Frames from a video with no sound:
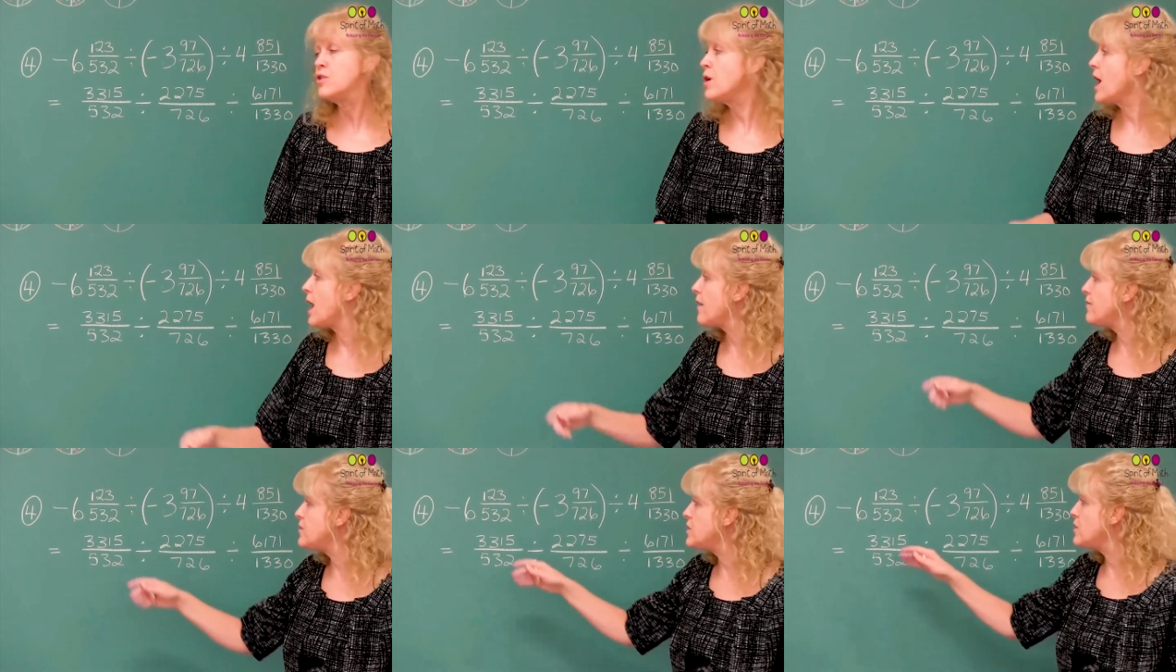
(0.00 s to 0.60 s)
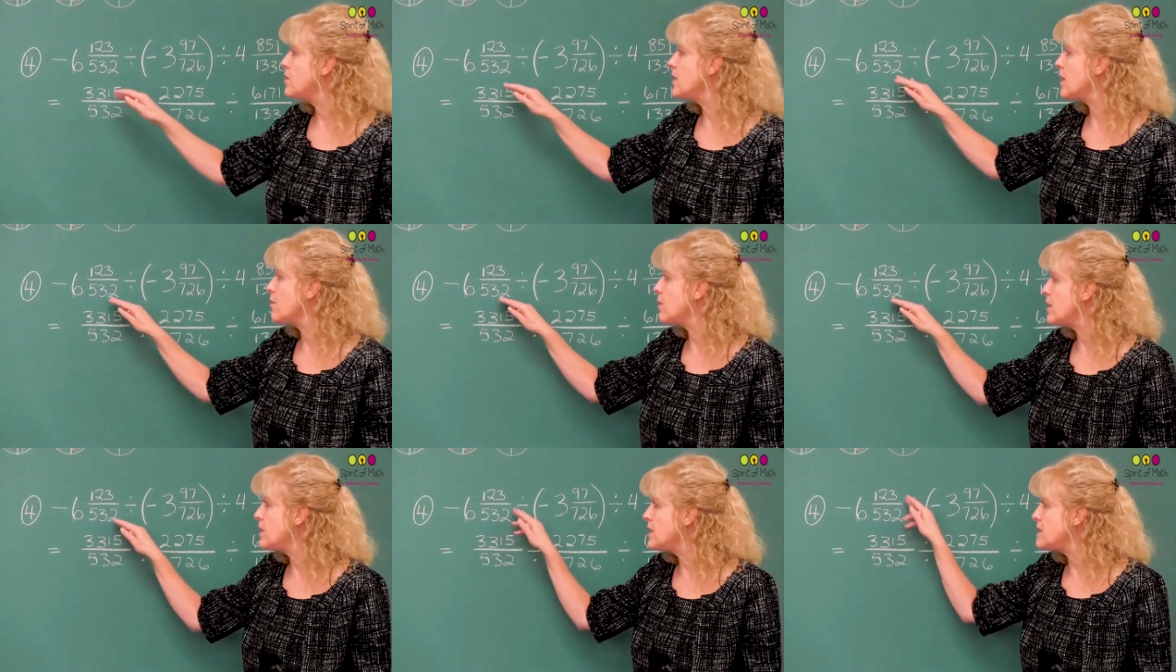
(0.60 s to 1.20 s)
you have to get
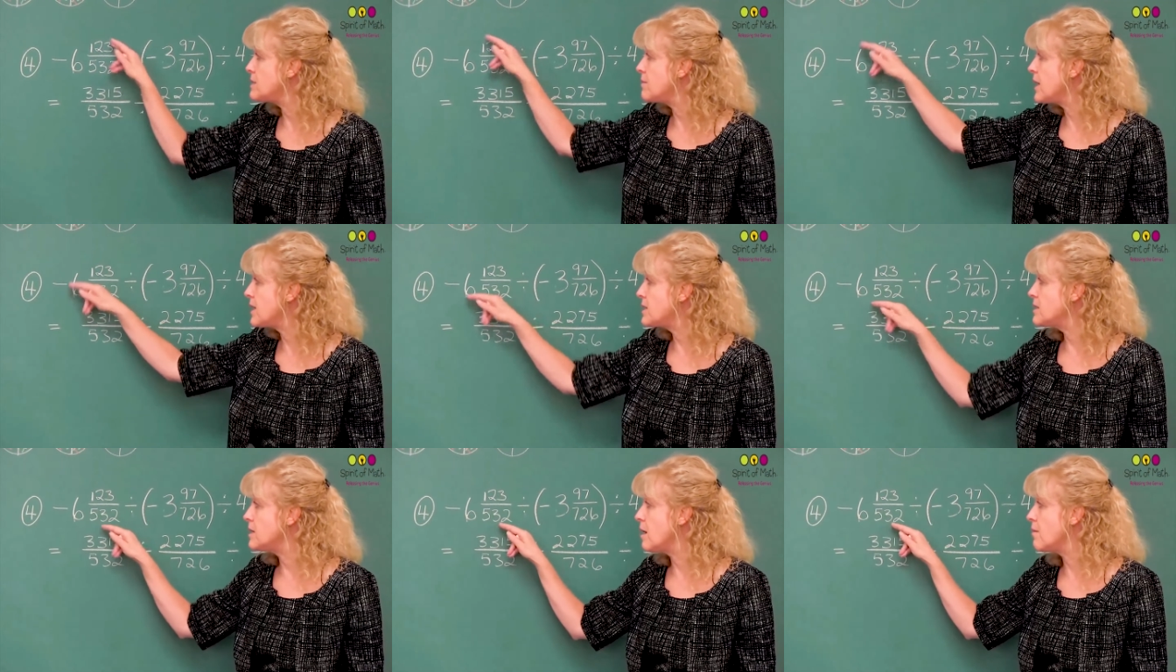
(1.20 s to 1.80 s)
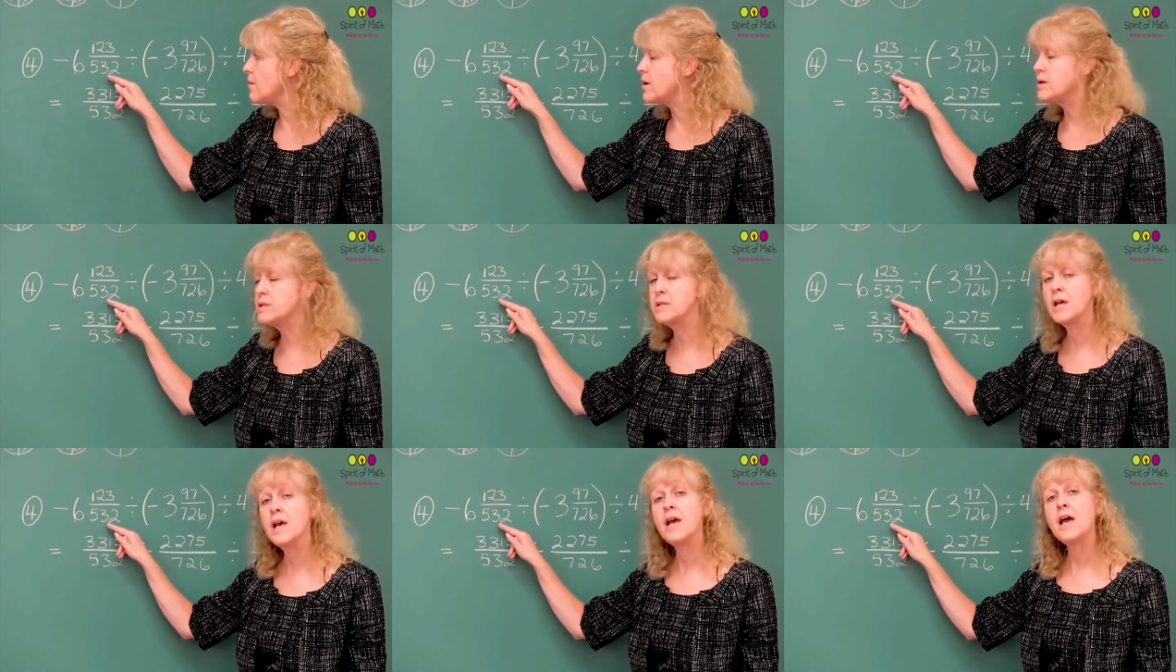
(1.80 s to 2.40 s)
rid of these mixed numbers